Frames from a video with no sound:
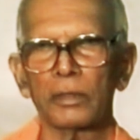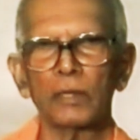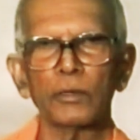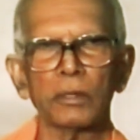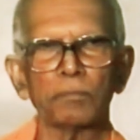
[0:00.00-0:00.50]

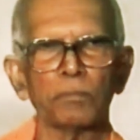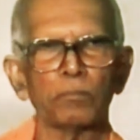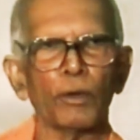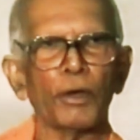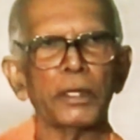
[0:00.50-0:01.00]
they were
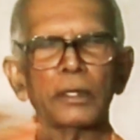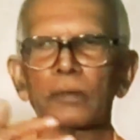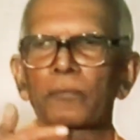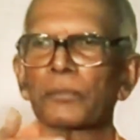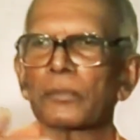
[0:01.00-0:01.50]

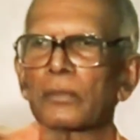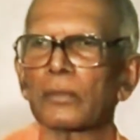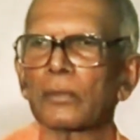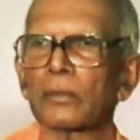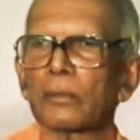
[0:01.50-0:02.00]
employing
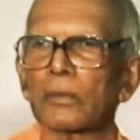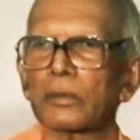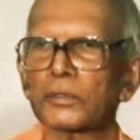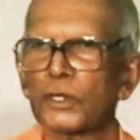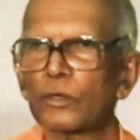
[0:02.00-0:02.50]

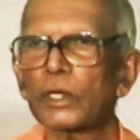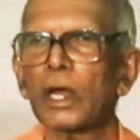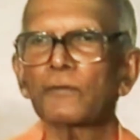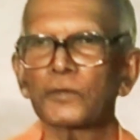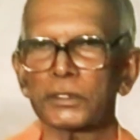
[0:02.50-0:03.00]

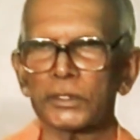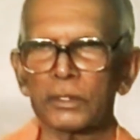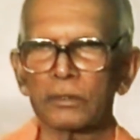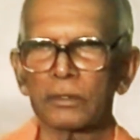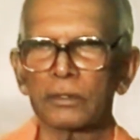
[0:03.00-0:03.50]
stenographers
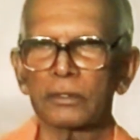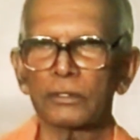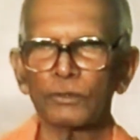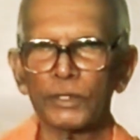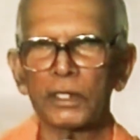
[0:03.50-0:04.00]

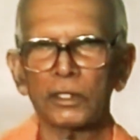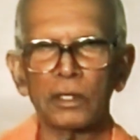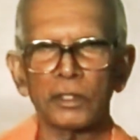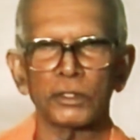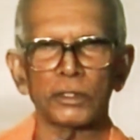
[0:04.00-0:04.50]
to take the
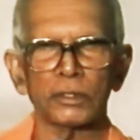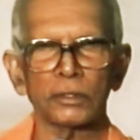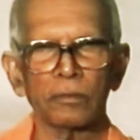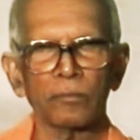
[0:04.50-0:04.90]
lectures.